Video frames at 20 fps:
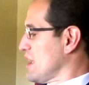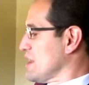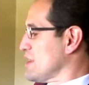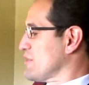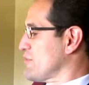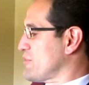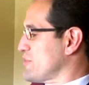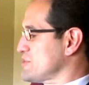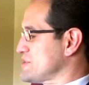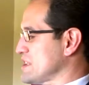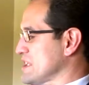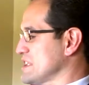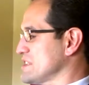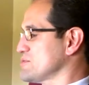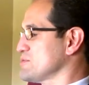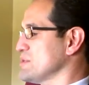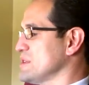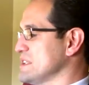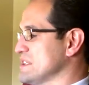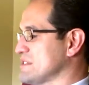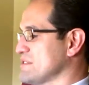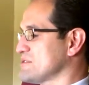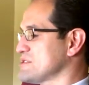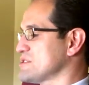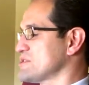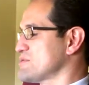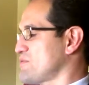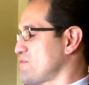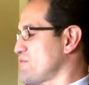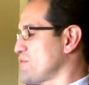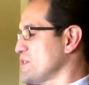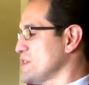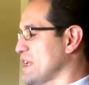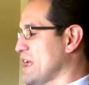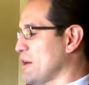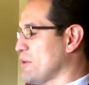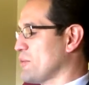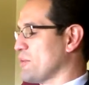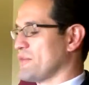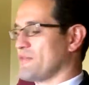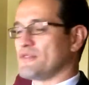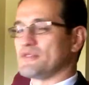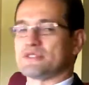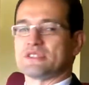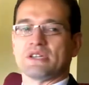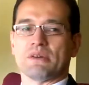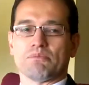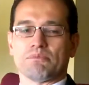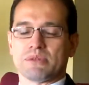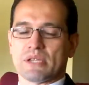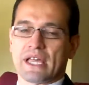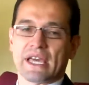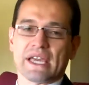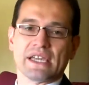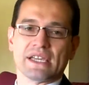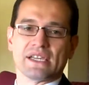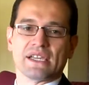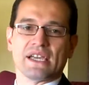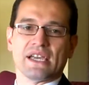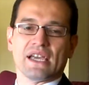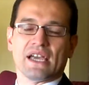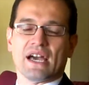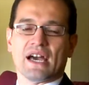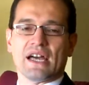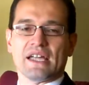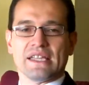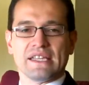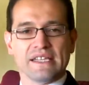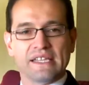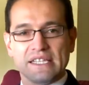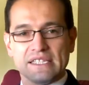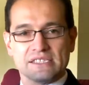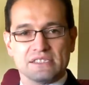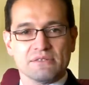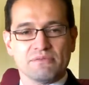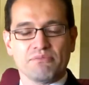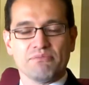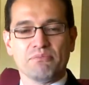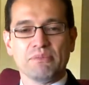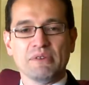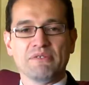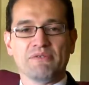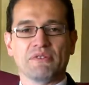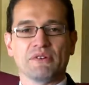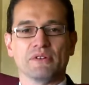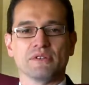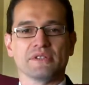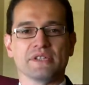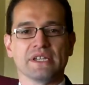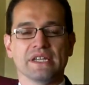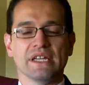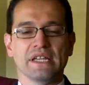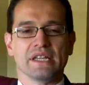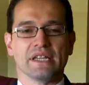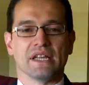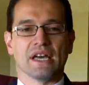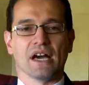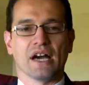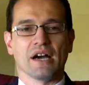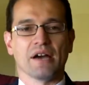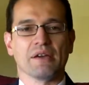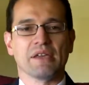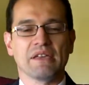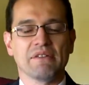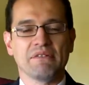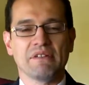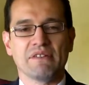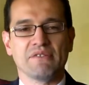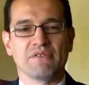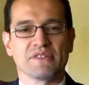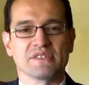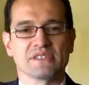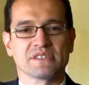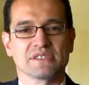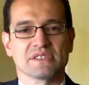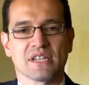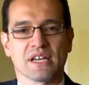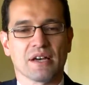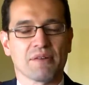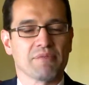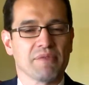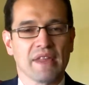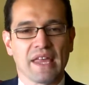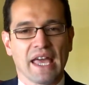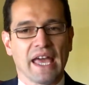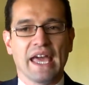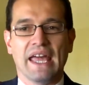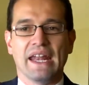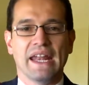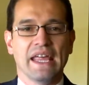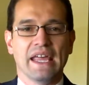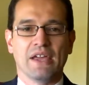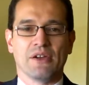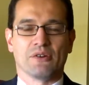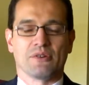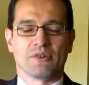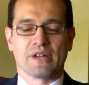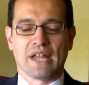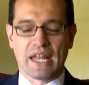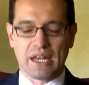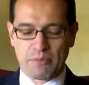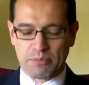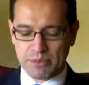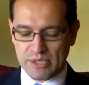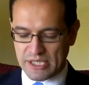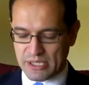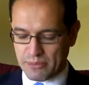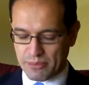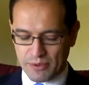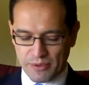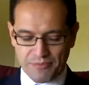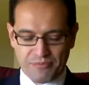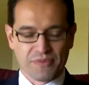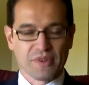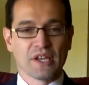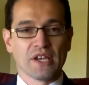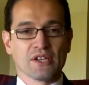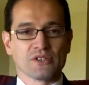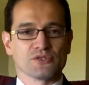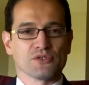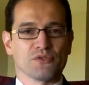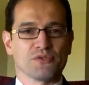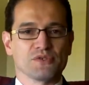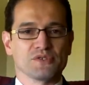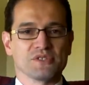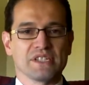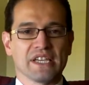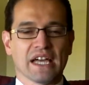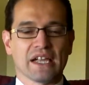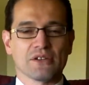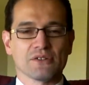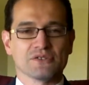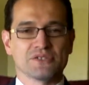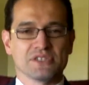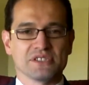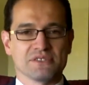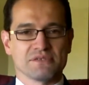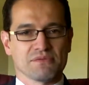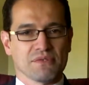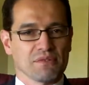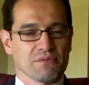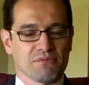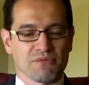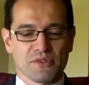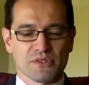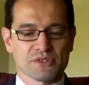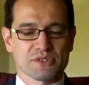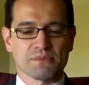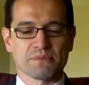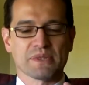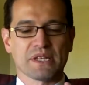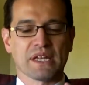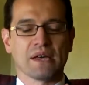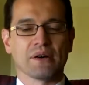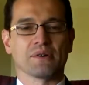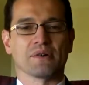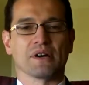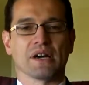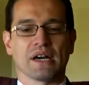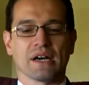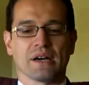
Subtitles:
The first thing is really to just fill out. If you see a blank, it needs to be filled in, even if it's NA or not applicable. So if you see allergies, fill something out.